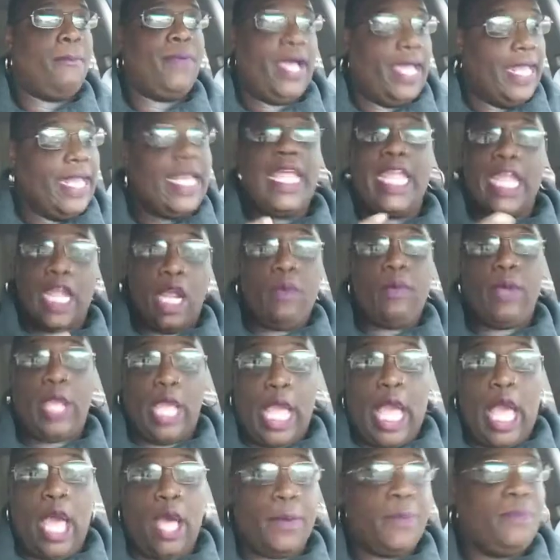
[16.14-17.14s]
but here
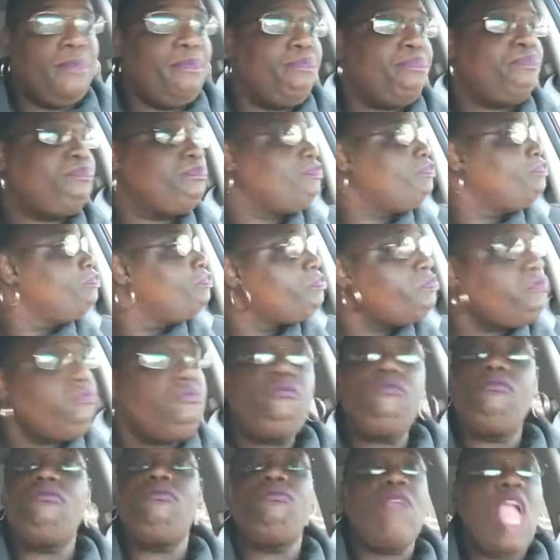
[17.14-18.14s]
we go.
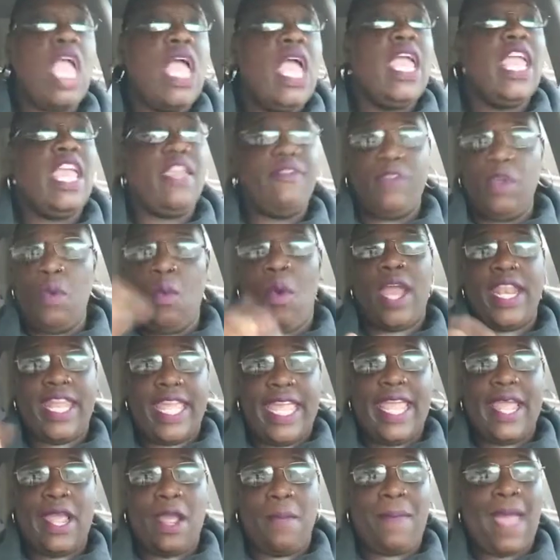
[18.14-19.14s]
If you
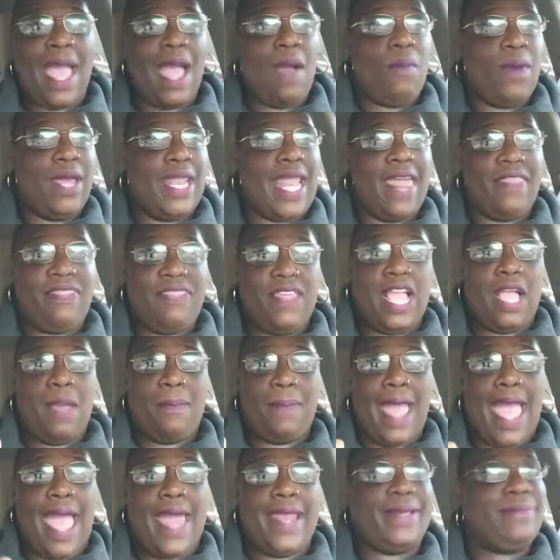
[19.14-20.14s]
want to hear about what I
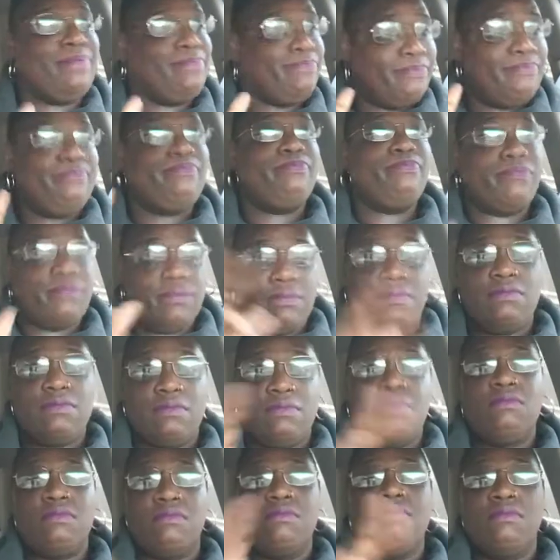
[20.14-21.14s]
think about it,
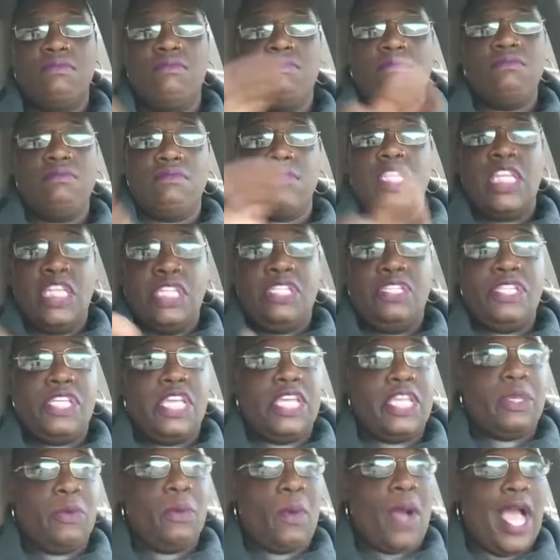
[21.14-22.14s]

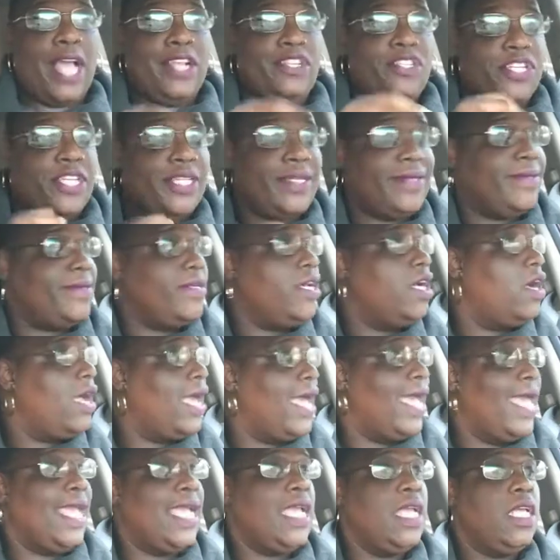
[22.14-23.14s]
continue watching,
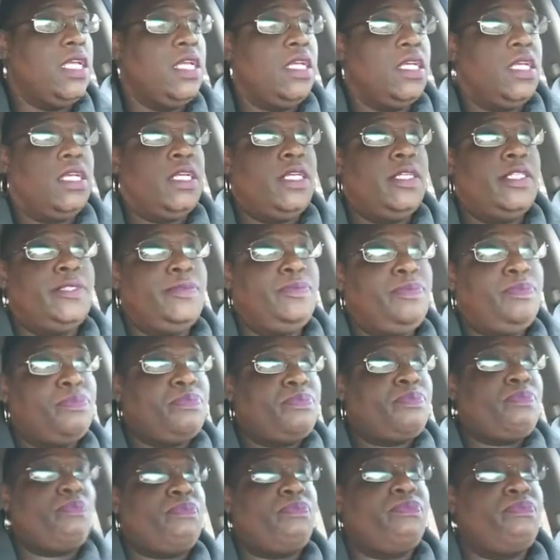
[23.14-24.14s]
okay?
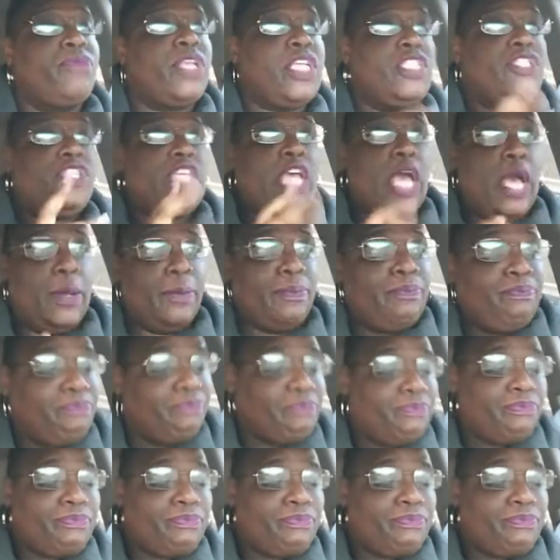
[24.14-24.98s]
So,